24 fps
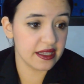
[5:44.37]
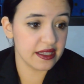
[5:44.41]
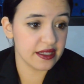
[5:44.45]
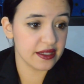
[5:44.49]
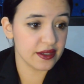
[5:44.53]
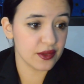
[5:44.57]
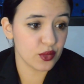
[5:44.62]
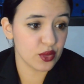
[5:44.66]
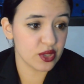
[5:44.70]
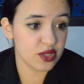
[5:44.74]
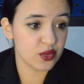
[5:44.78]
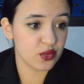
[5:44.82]

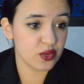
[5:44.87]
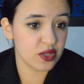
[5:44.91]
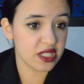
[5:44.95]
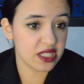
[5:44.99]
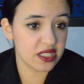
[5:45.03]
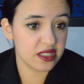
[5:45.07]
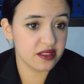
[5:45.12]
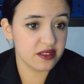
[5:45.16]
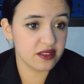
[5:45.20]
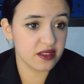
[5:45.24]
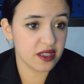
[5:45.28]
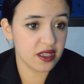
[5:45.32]
what we
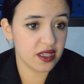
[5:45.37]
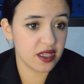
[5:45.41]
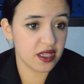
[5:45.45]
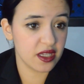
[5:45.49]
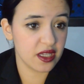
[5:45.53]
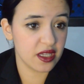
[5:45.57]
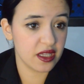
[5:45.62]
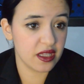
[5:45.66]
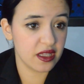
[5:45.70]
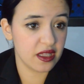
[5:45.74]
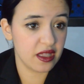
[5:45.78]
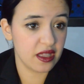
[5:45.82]
need
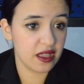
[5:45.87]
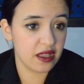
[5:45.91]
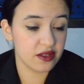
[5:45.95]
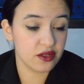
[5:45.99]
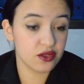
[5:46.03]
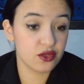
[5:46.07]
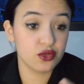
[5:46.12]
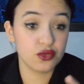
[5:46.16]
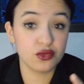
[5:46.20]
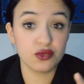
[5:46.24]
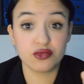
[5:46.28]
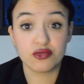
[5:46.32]

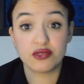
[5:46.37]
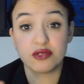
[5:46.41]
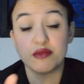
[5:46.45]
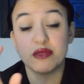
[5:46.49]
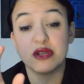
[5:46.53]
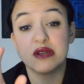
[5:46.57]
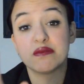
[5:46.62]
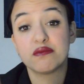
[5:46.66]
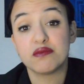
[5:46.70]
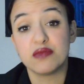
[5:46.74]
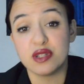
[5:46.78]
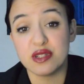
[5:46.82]
to
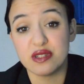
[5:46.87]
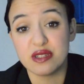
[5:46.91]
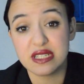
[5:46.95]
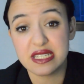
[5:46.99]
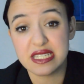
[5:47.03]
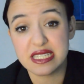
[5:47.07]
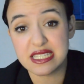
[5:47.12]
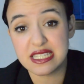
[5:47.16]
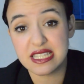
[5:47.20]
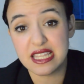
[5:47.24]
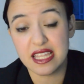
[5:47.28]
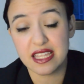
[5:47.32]
remember
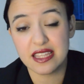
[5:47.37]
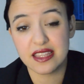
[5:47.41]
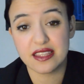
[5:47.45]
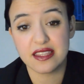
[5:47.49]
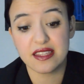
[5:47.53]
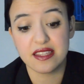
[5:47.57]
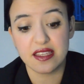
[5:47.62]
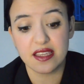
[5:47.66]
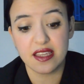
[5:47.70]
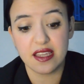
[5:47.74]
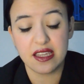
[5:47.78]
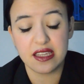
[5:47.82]
is that
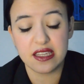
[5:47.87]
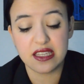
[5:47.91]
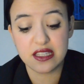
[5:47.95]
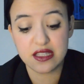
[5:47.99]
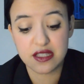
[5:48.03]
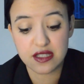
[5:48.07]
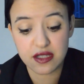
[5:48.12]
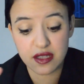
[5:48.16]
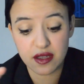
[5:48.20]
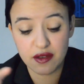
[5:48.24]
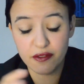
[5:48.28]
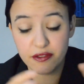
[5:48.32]

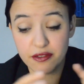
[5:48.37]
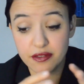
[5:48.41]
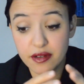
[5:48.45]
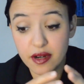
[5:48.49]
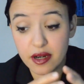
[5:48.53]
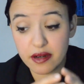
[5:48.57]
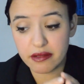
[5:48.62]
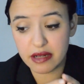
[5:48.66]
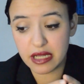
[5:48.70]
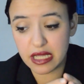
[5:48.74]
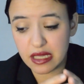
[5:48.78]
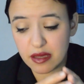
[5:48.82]
it's
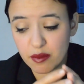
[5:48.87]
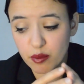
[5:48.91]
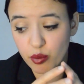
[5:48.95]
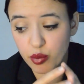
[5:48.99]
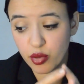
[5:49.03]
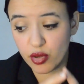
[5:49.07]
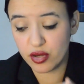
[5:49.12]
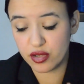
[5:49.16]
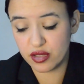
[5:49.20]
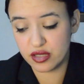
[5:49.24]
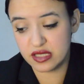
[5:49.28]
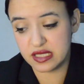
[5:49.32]
very
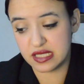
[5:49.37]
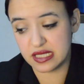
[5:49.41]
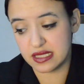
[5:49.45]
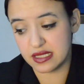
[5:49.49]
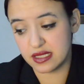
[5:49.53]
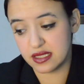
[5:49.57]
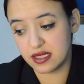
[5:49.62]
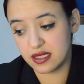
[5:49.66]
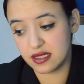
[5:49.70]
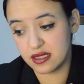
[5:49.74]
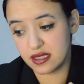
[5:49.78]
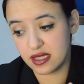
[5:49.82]

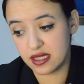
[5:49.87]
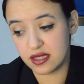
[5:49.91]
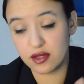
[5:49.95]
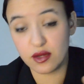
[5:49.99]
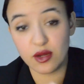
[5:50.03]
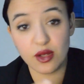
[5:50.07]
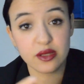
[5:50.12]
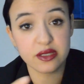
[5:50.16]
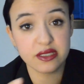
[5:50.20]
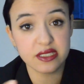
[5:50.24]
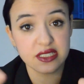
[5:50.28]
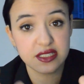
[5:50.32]
important that
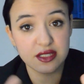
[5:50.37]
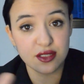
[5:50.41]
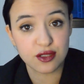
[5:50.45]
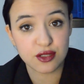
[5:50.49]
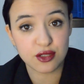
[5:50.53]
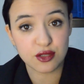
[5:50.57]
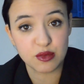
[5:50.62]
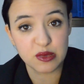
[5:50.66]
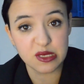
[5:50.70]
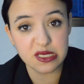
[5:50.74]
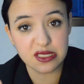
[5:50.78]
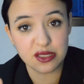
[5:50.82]
all these
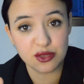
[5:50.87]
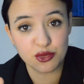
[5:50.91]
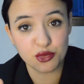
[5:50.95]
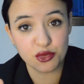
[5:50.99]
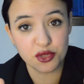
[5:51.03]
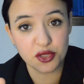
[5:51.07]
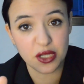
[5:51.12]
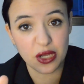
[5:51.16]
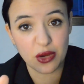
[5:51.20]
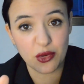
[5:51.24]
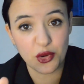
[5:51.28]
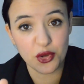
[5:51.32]
documents that
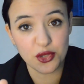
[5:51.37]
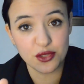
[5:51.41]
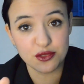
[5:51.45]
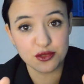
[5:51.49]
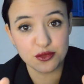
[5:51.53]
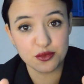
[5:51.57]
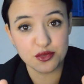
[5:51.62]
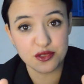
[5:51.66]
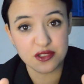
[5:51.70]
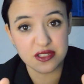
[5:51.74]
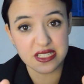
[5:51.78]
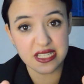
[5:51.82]
we are going to
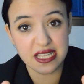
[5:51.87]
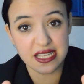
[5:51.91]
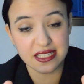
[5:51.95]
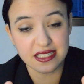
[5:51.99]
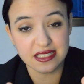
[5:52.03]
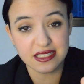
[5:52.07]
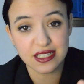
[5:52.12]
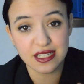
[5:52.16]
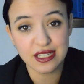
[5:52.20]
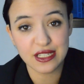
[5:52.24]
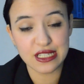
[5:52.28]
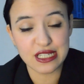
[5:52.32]

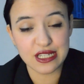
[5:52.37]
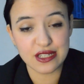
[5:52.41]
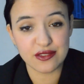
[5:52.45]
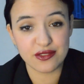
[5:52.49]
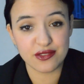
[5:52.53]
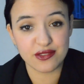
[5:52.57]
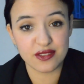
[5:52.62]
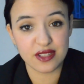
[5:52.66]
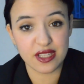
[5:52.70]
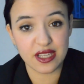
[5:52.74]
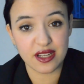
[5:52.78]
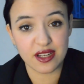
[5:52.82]
present,
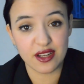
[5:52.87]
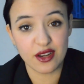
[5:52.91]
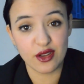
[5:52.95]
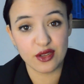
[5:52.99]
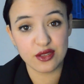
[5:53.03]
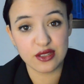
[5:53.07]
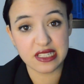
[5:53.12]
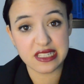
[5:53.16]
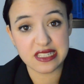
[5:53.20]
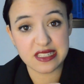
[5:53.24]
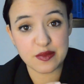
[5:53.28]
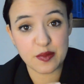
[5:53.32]
if they are not
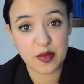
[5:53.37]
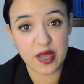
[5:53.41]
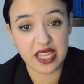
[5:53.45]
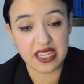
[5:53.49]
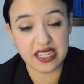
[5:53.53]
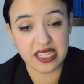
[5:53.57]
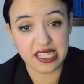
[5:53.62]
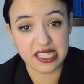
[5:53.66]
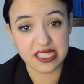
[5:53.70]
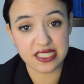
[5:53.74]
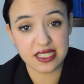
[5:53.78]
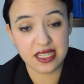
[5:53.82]
in
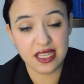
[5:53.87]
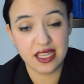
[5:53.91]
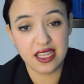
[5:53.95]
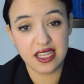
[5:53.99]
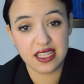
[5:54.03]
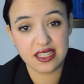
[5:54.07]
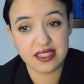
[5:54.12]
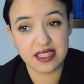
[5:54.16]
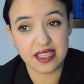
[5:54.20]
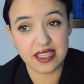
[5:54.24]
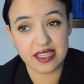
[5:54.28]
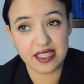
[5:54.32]
Spanish,
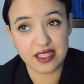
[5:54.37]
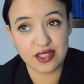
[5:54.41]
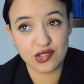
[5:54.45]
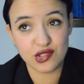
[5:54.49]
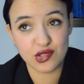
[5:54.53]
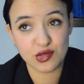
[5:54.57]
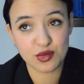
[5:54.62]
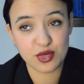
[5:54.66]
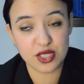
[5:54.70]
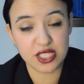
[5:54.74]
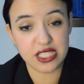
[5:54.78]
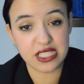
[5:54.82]
they need to
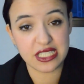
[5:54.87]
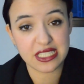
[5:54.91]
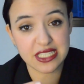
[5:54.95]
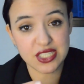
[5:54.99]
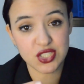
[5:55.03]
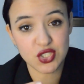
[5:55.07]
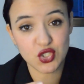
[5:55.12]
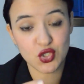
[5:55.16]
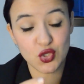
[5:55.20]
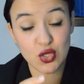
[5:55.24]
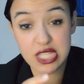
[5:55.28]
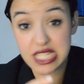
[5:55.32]
be
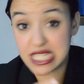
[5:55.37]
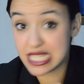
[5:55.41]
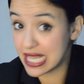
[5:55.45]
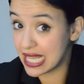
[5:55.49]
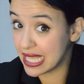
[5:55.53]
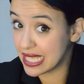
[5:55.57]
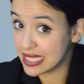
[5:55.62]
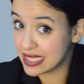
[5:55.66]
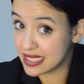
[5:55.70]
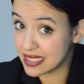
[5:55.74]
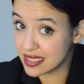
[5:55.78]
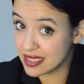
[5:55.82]

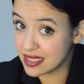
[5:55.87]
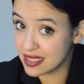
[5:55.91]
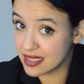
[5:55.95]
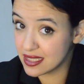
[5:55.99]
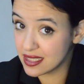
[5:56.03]
translated,